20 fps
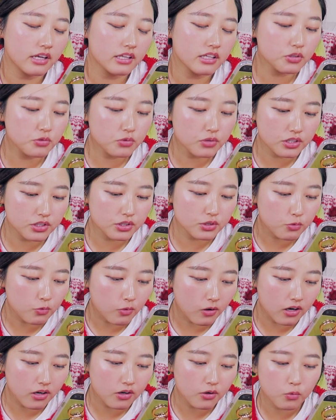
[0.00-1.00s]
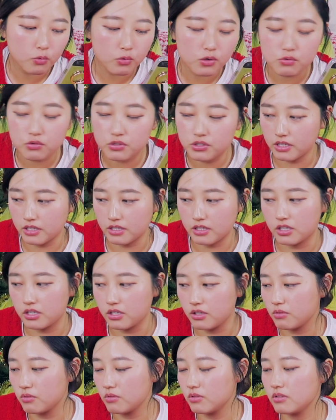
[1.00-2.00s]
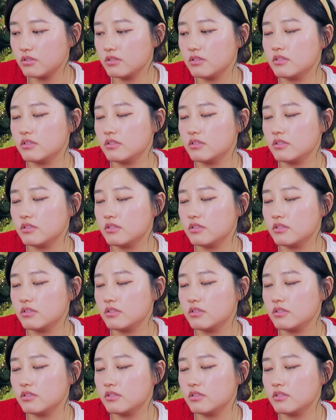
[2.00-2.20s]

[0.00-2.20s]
anywhere you want, where would I go?